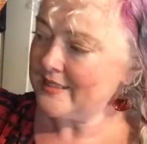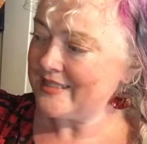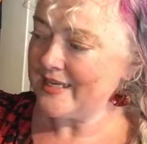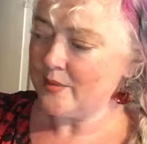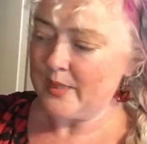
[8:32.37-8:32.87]
I
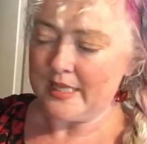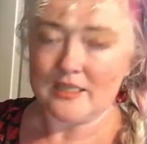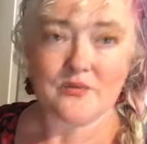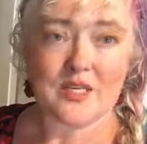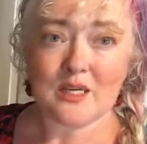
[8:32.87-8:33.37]
said in my
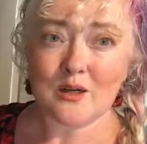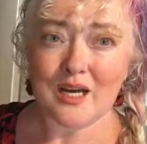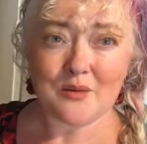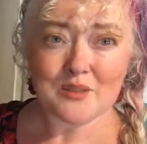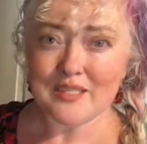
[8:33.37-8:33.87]
last video,
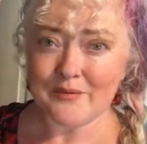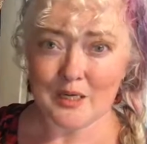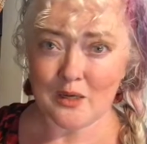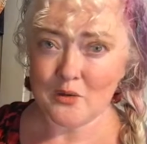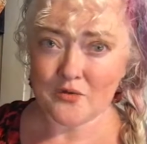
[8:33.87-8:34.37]
I was never
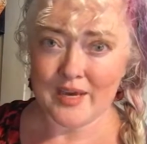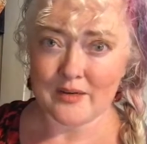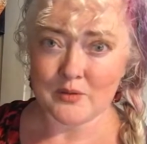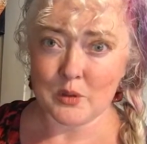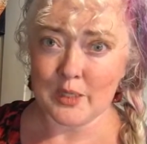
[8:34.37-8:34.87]
a huge fan
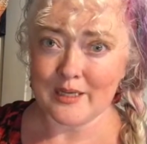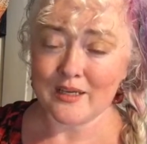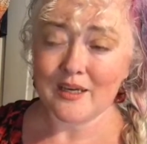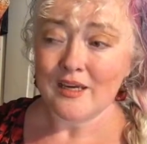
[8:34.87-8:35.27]
of Torrid.